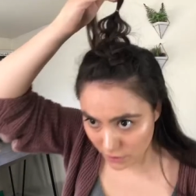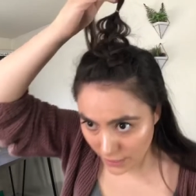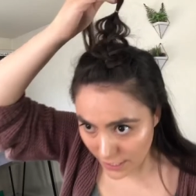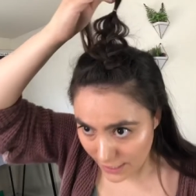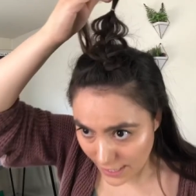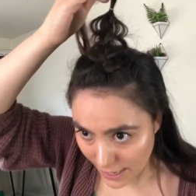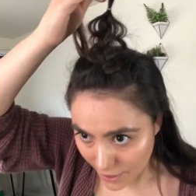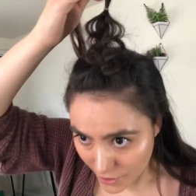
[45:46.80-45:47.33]
yeah,
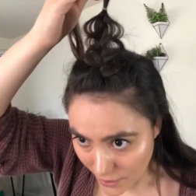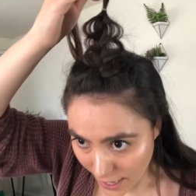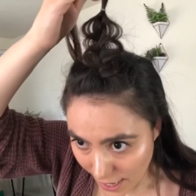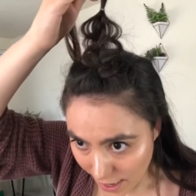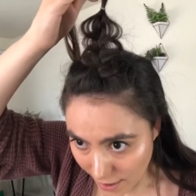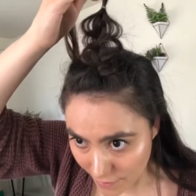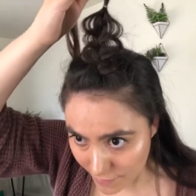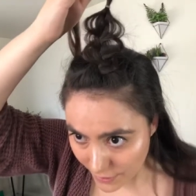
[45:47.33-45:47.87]
now you
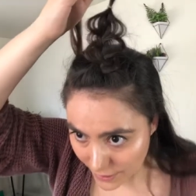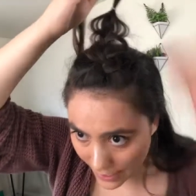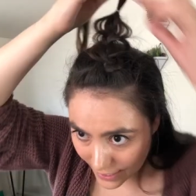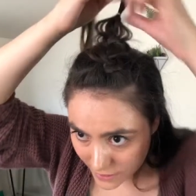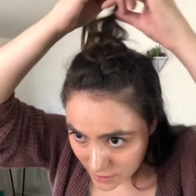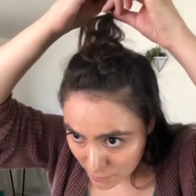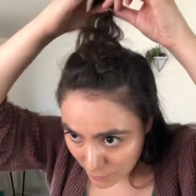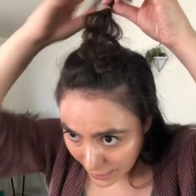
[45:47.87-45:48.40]
have a
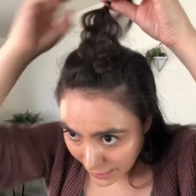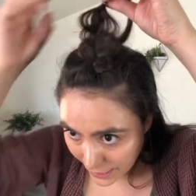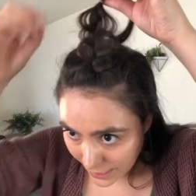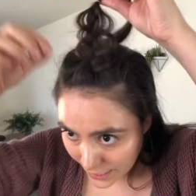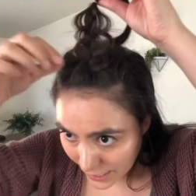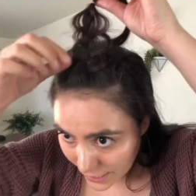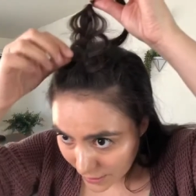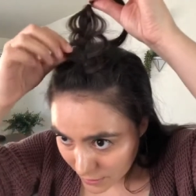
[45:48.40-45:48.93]
nice
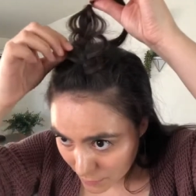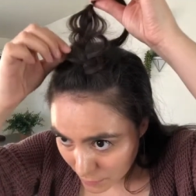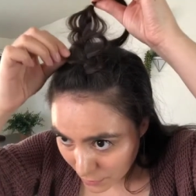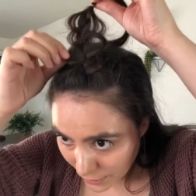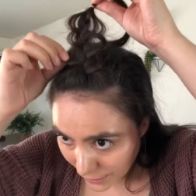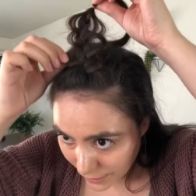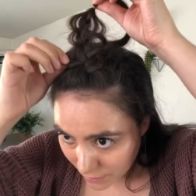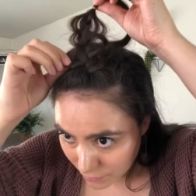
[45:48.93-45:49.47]
pancaked
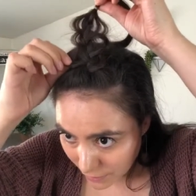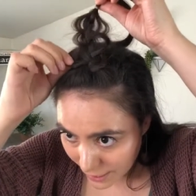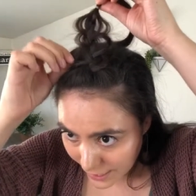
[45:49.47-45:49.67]
braid right